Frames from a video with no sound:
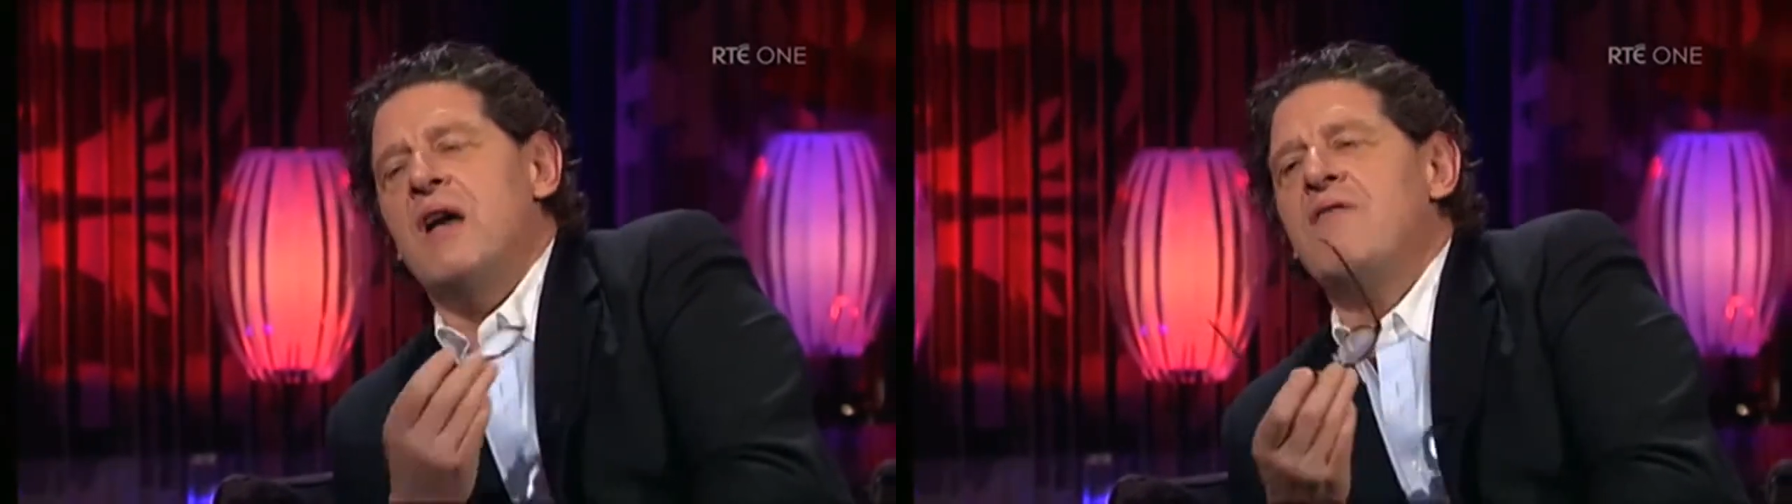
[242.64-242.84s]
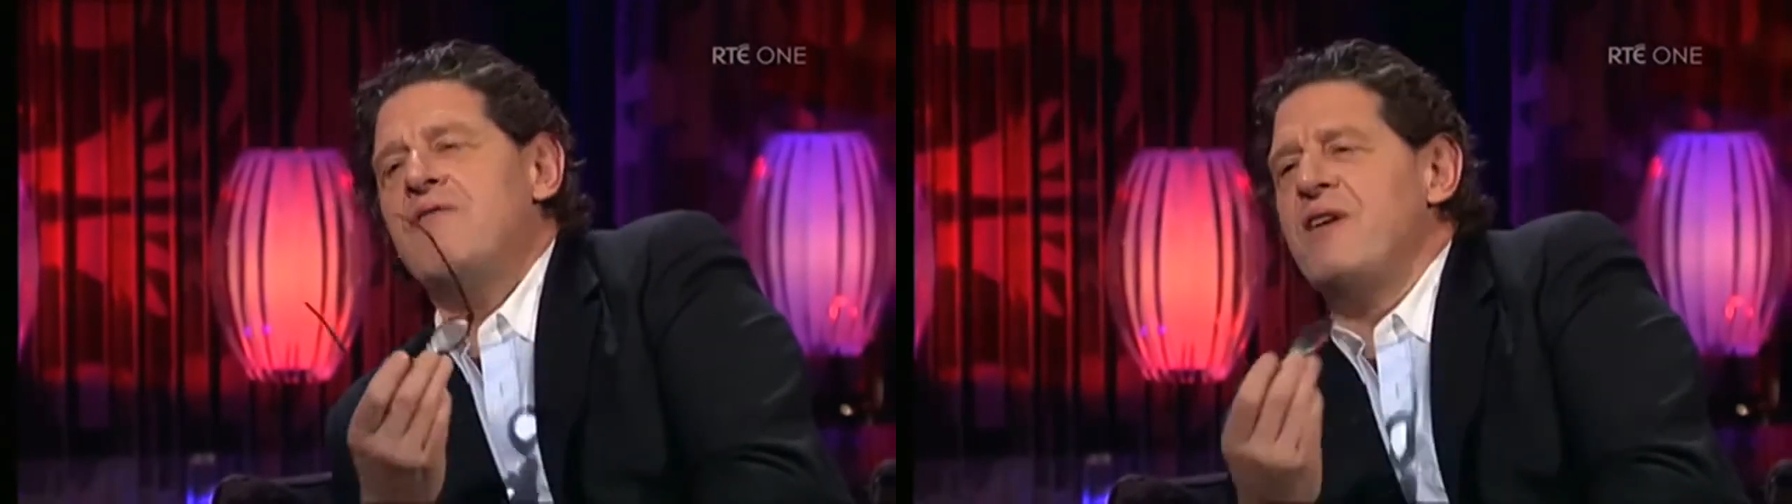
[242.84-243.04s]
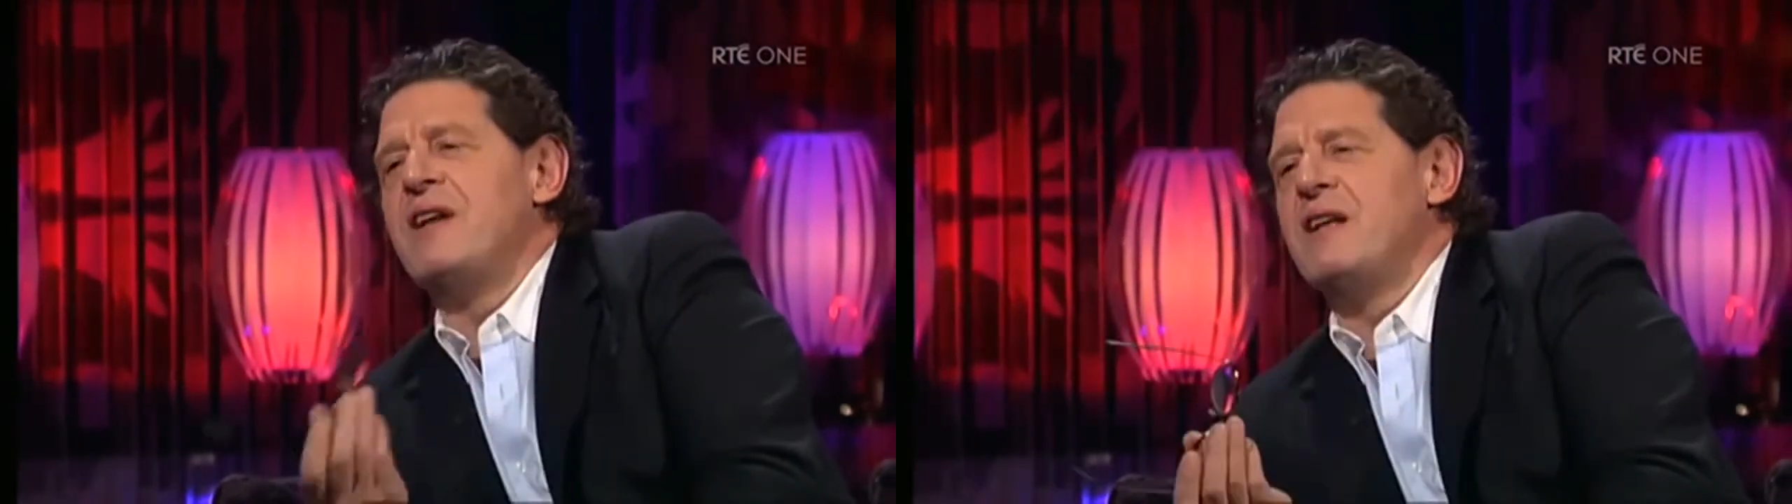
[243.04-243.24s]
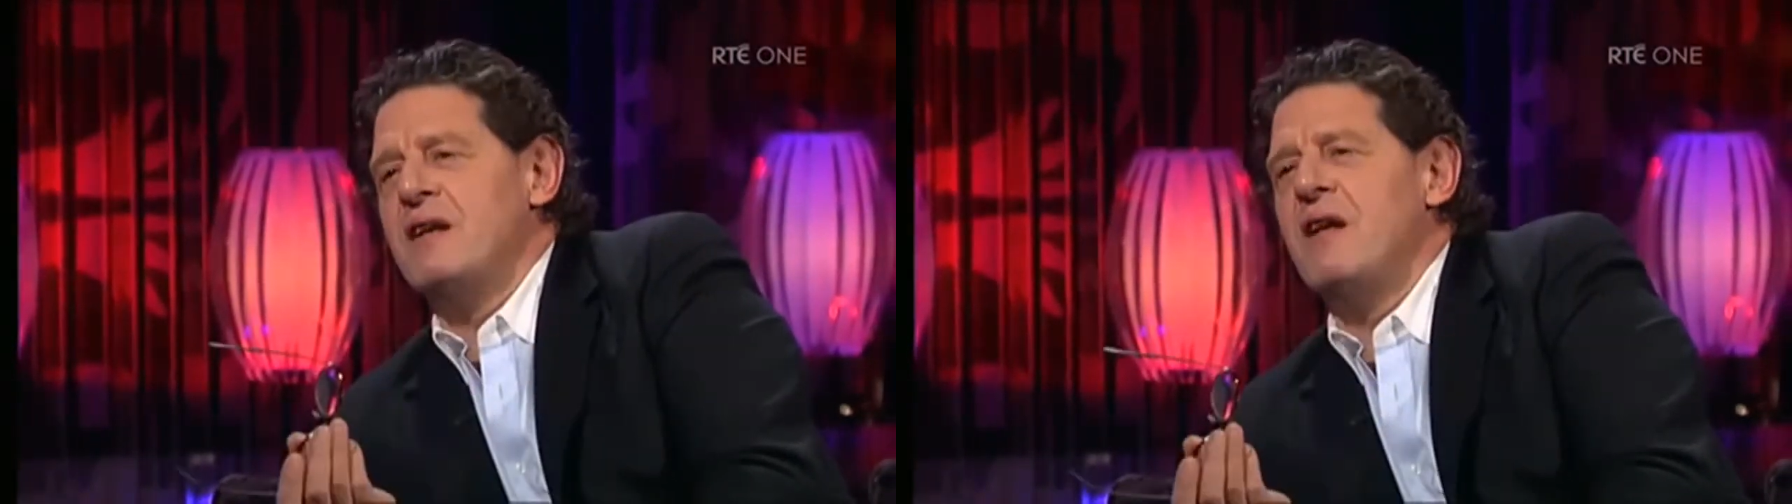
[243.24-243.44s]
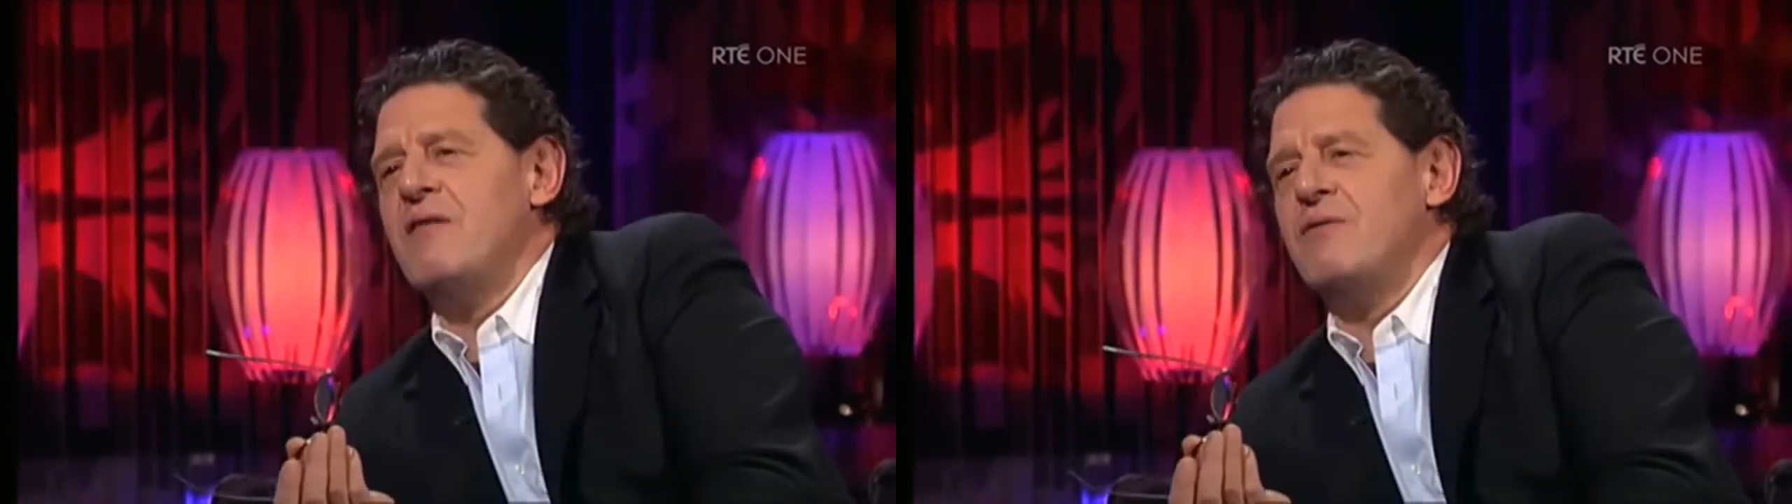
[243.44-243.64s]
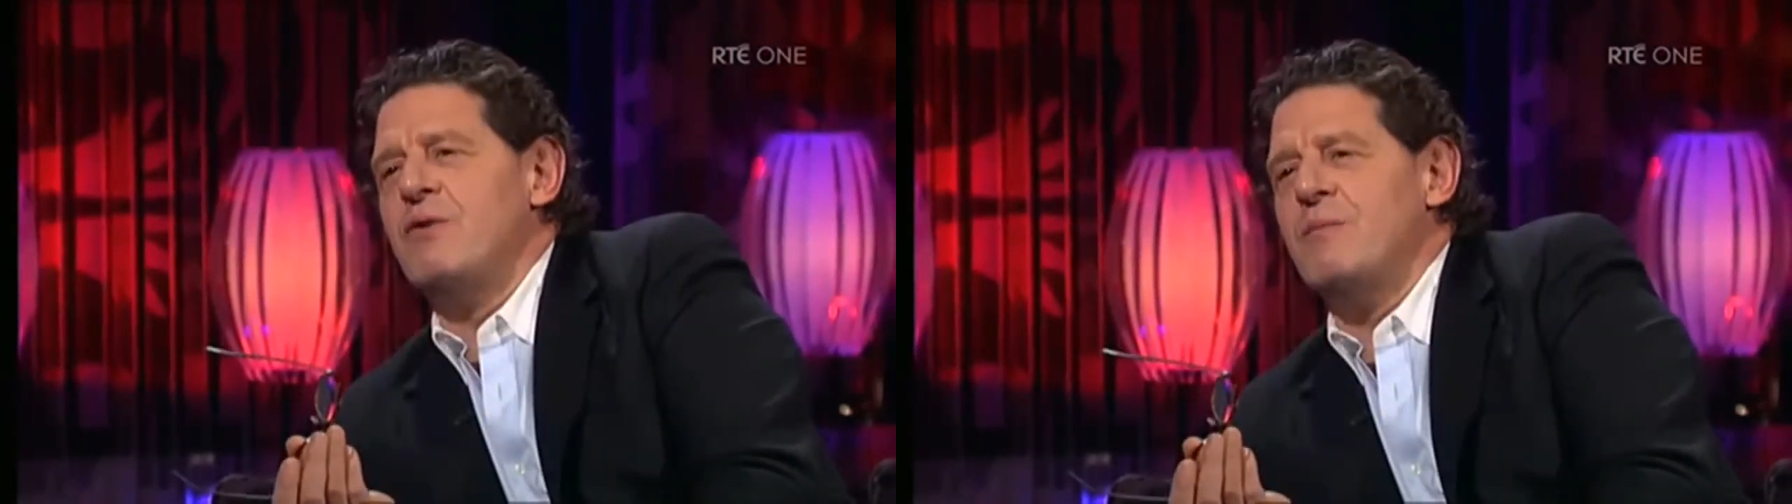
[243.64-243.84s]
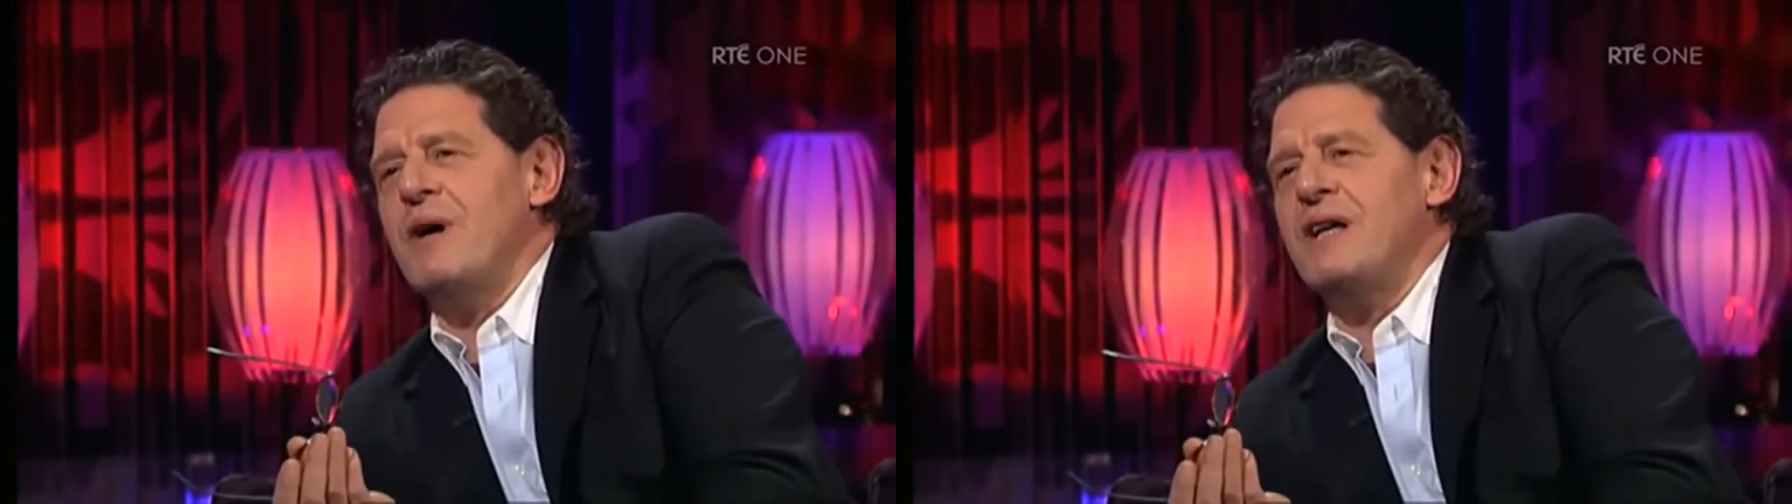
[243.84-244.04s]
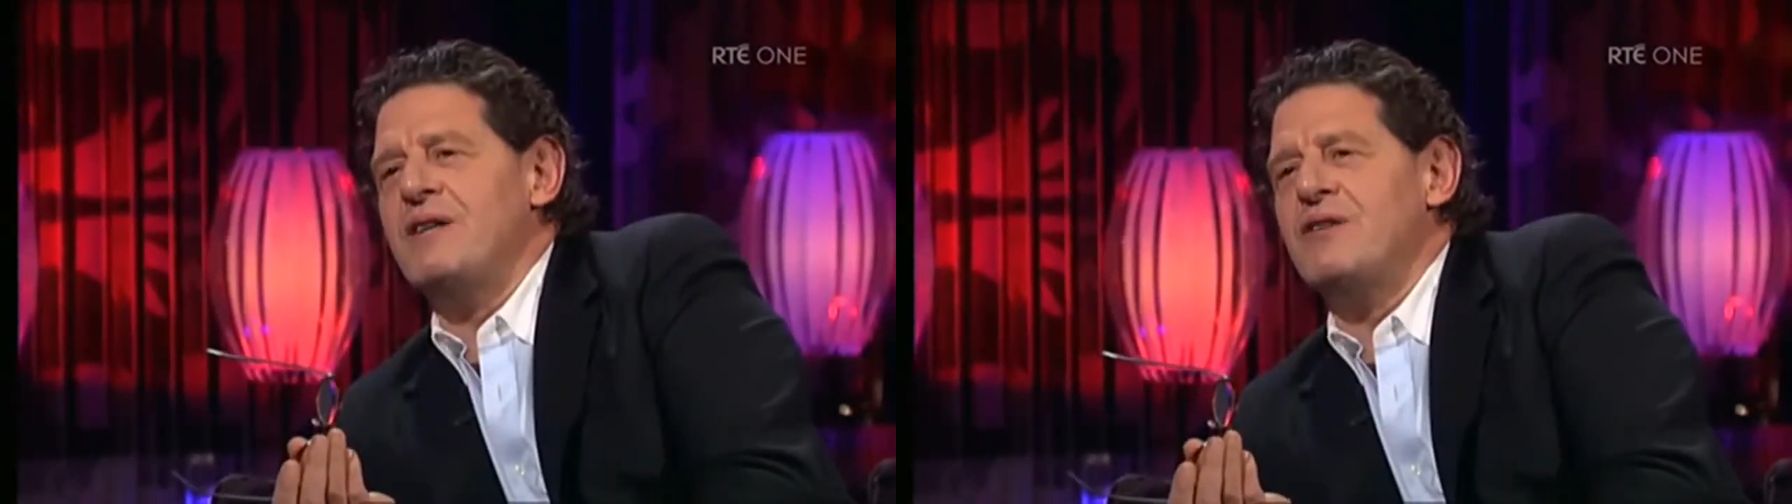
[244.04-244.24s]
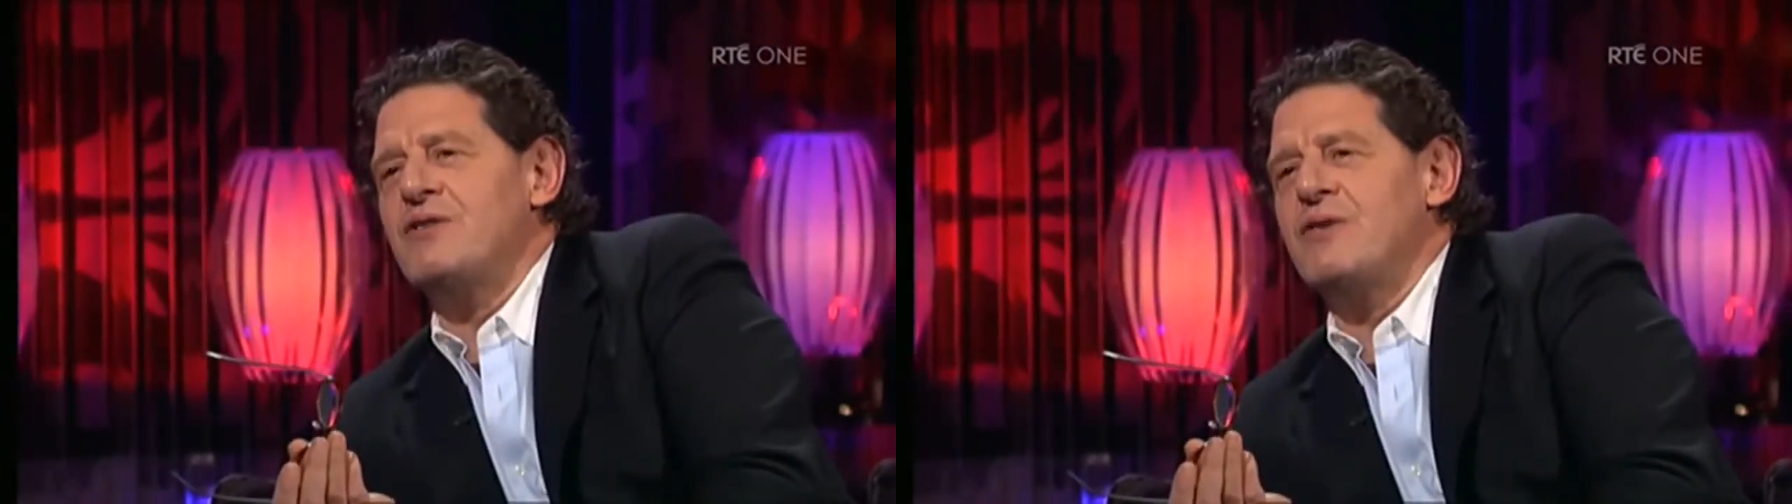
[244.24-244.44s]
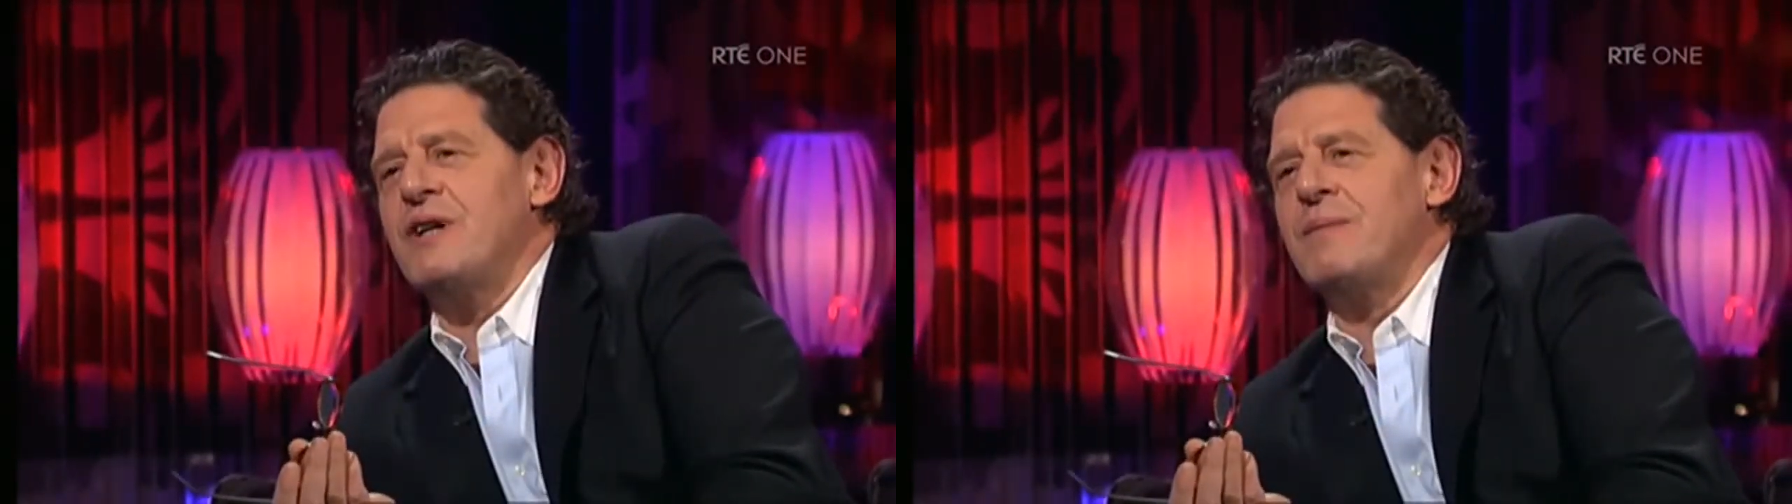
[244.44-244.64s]
I fell in love with my
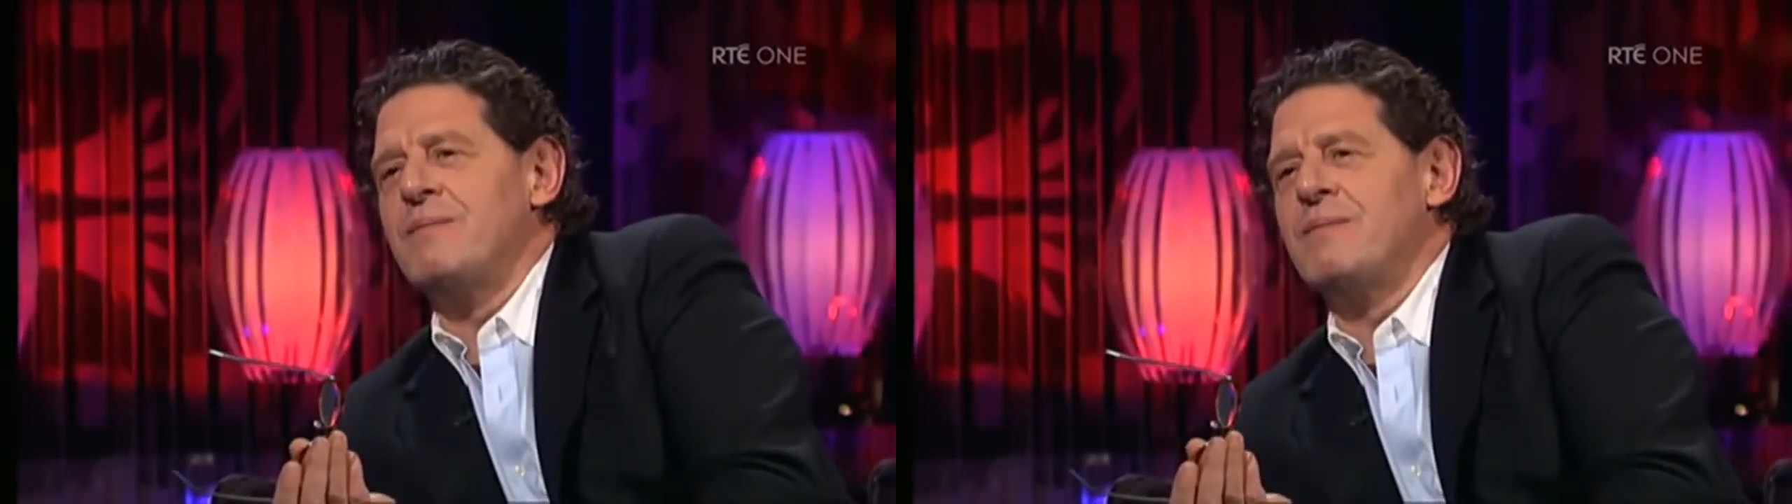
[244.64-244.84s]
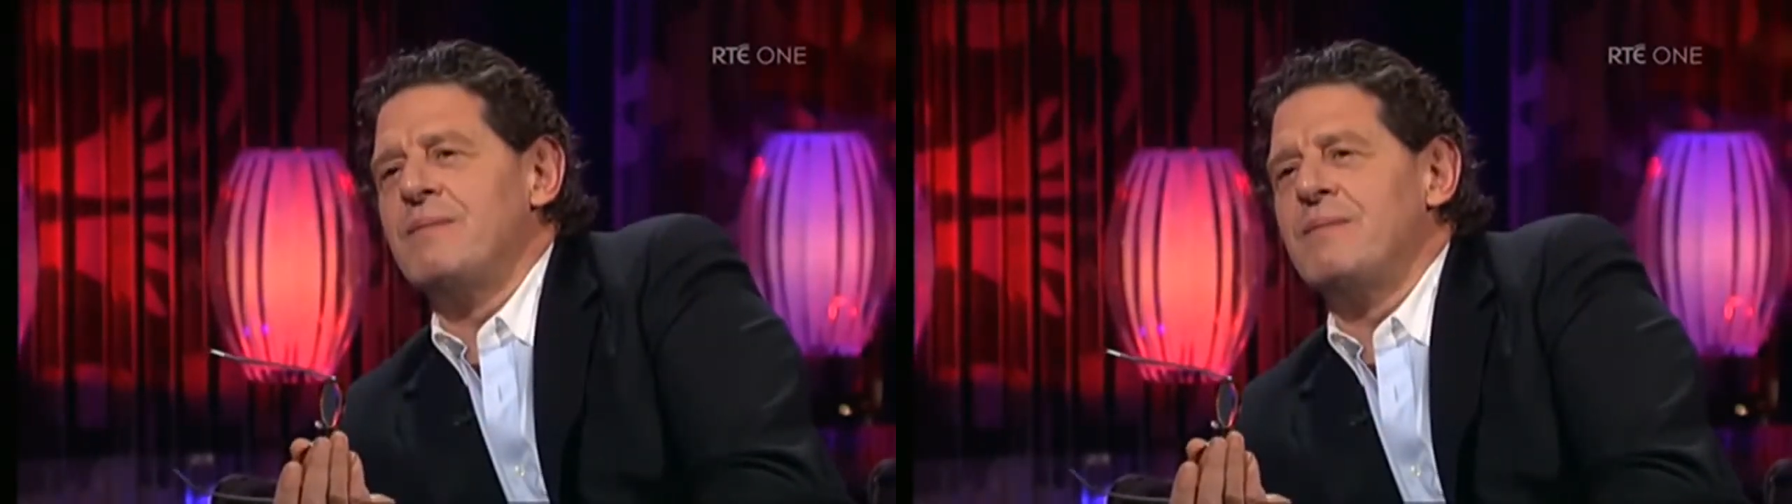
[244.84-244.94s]
industry.